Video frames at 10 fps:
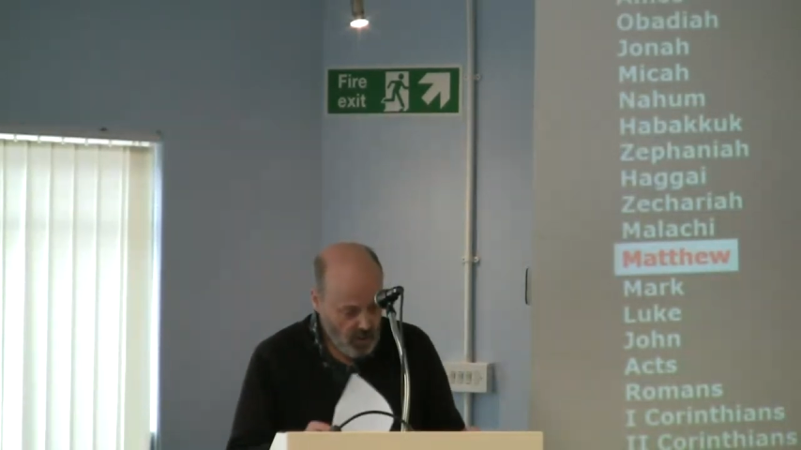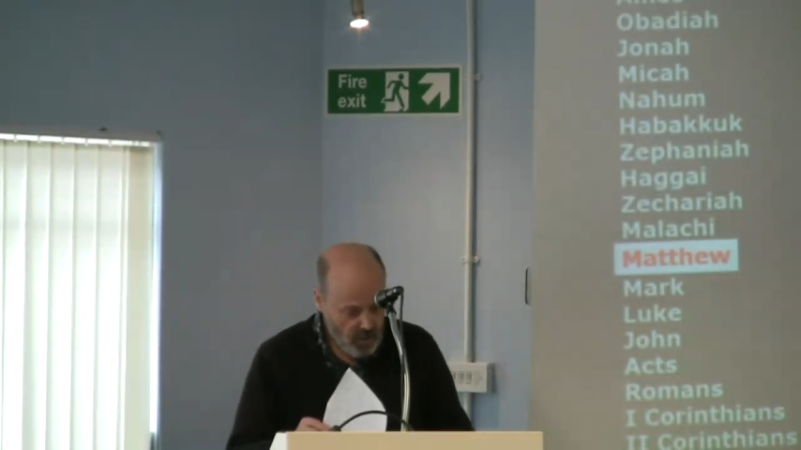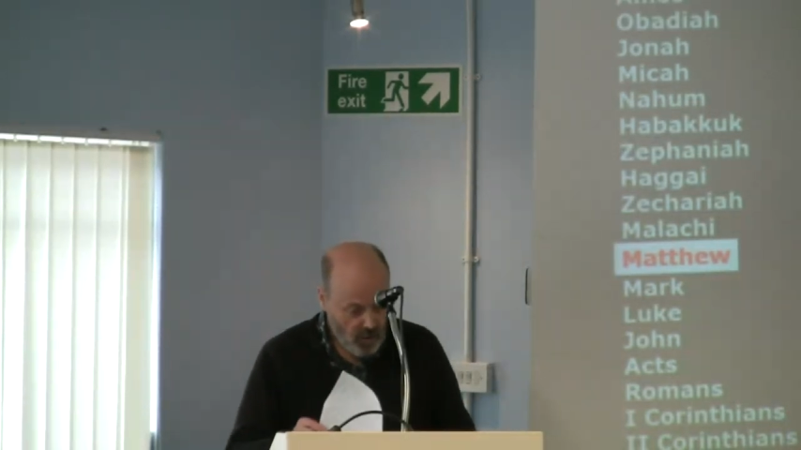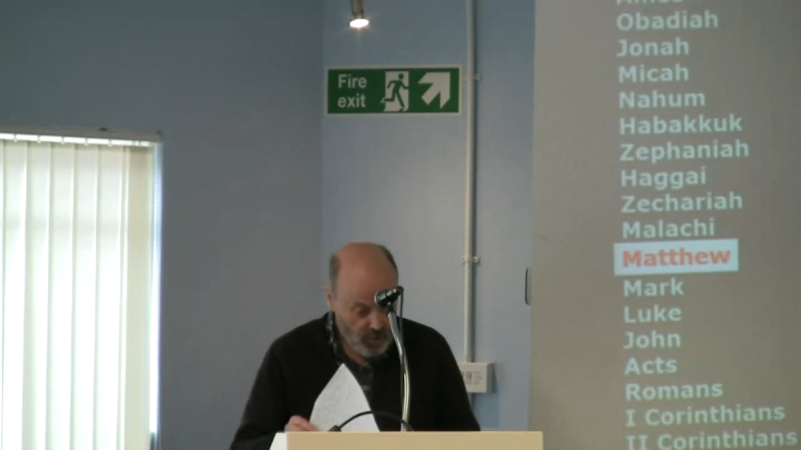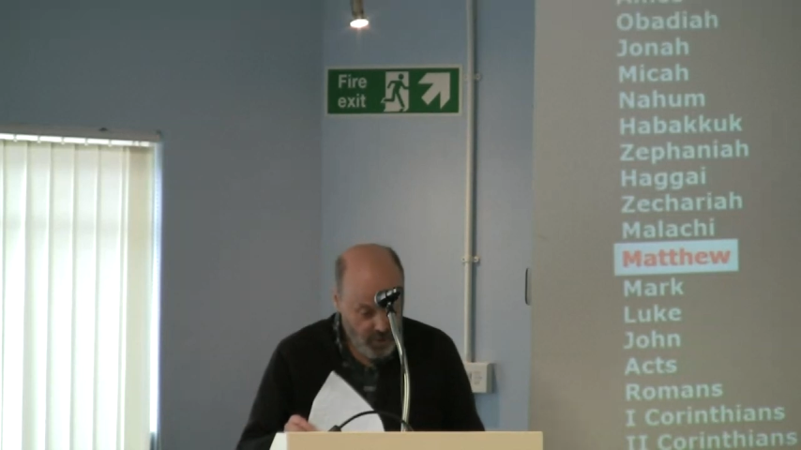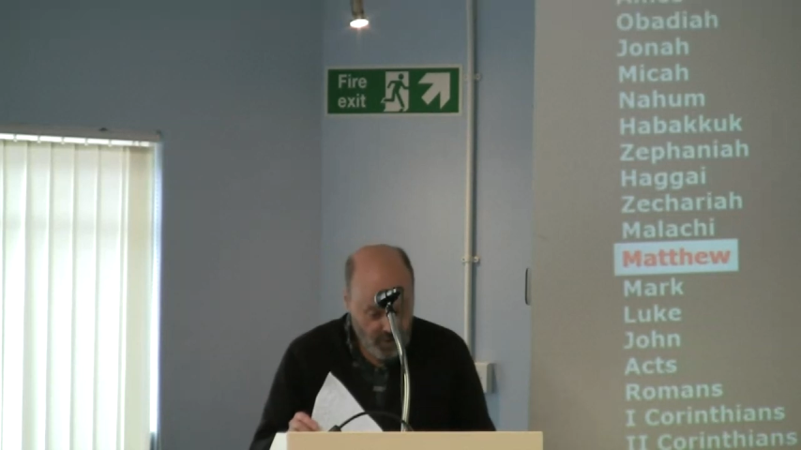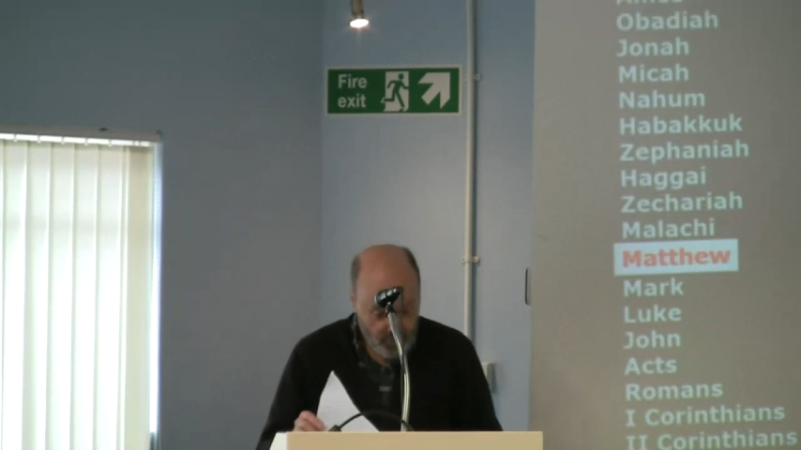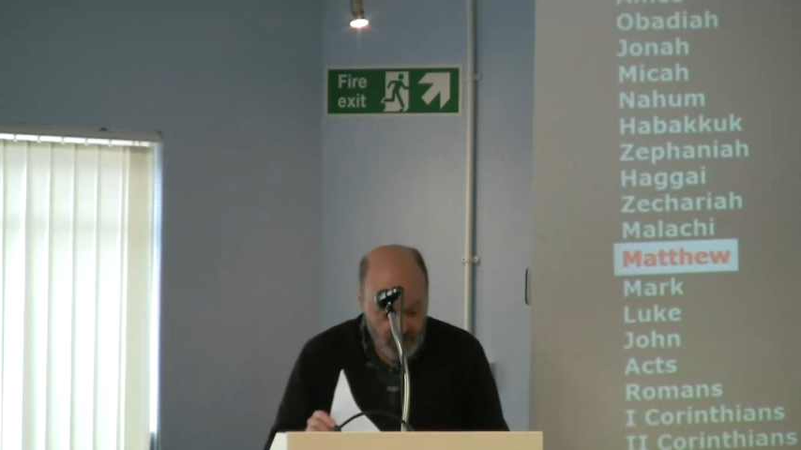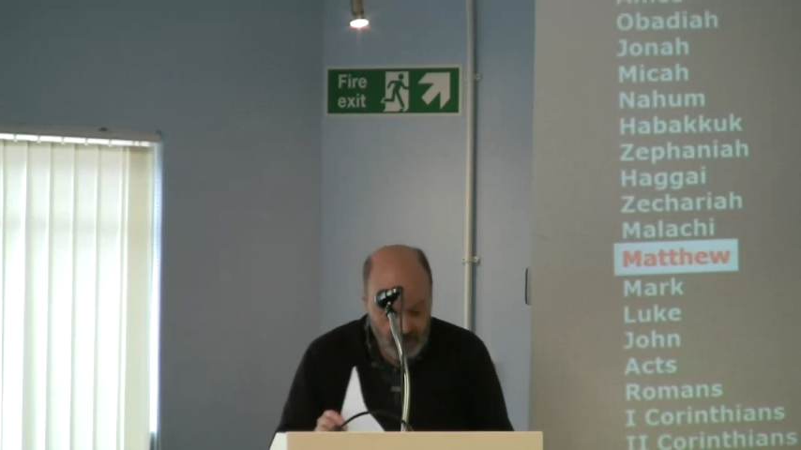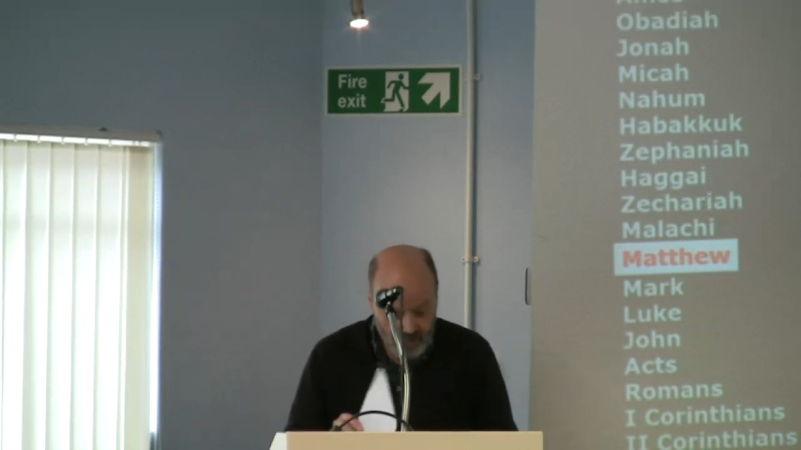a lot of
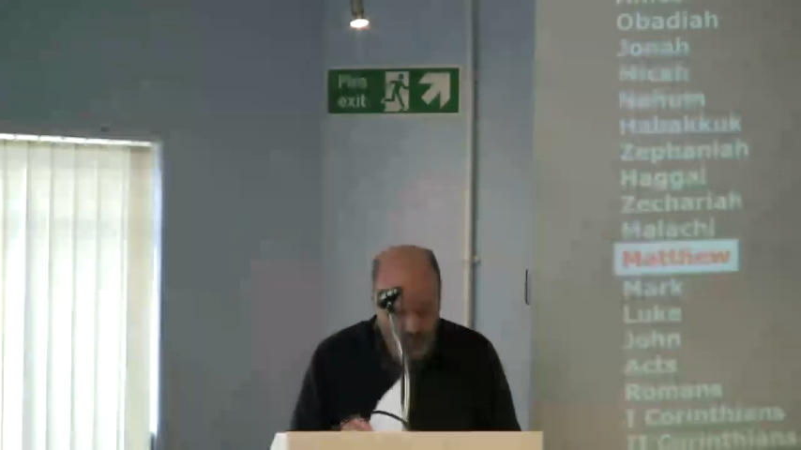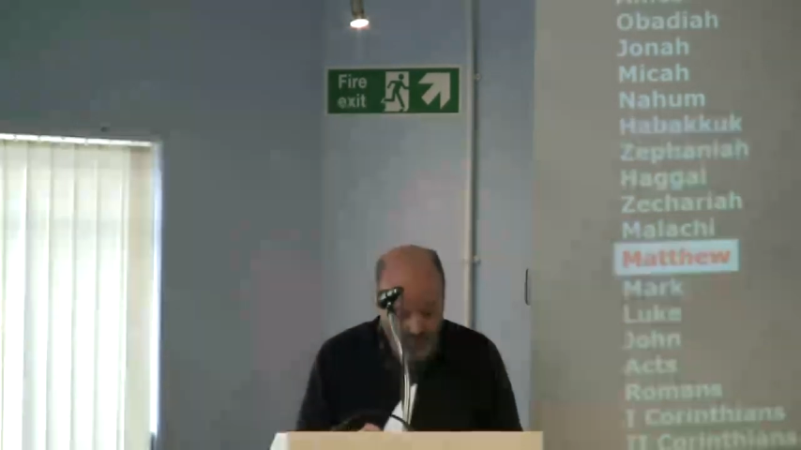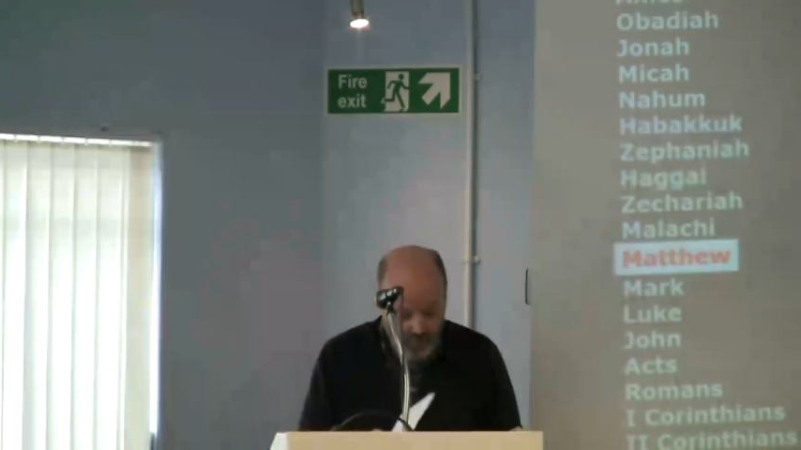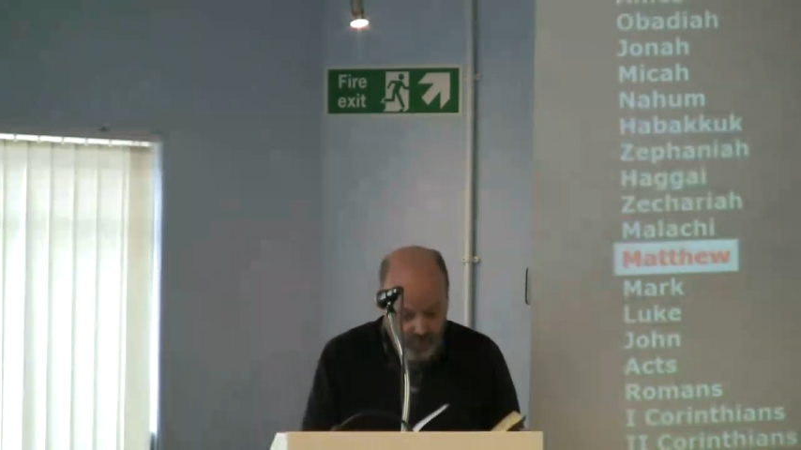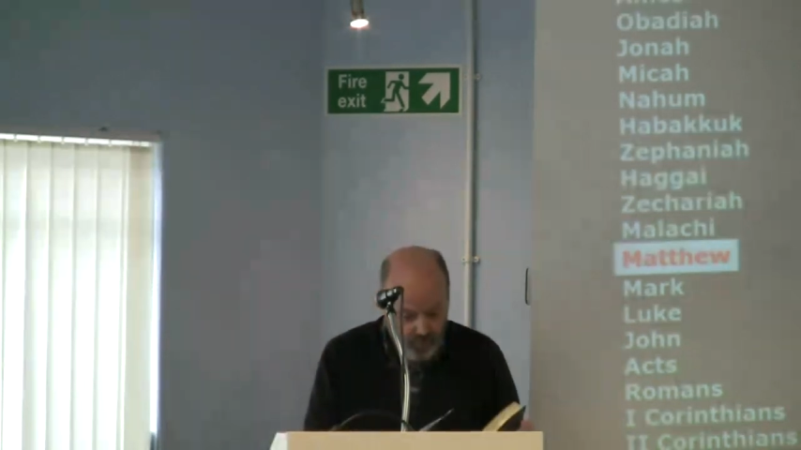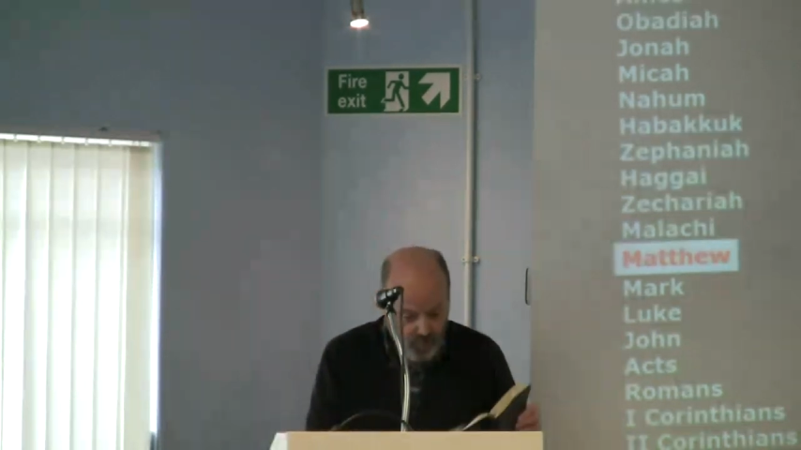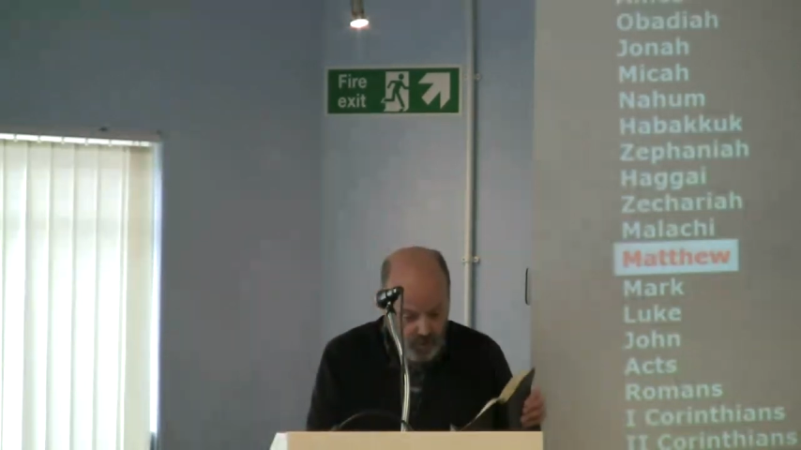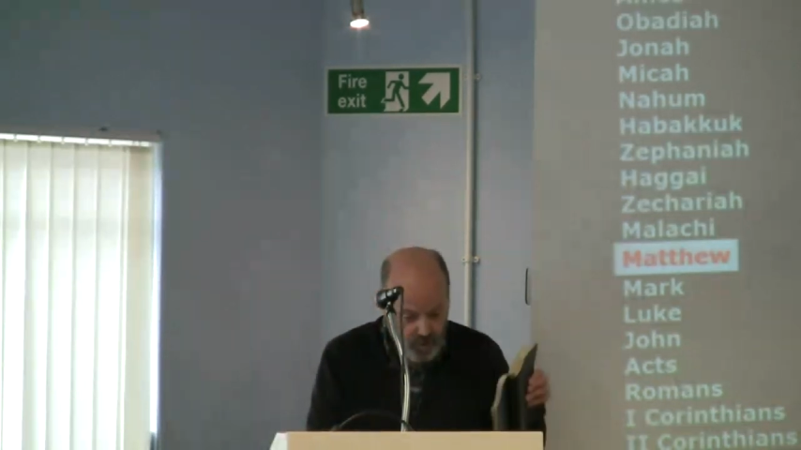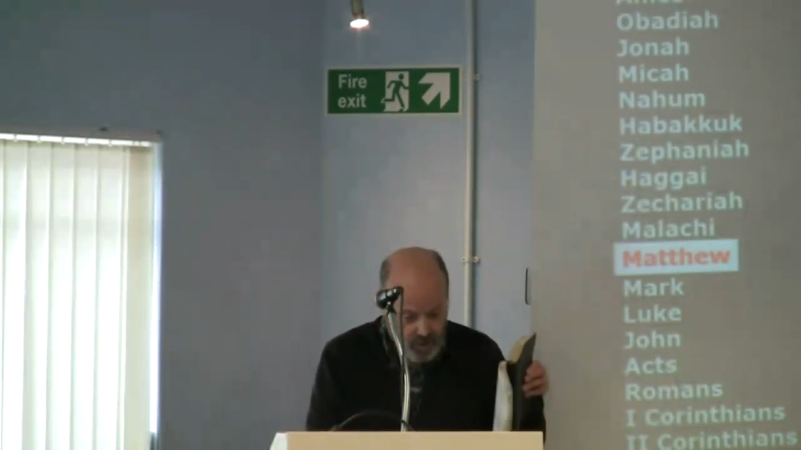scriptures, but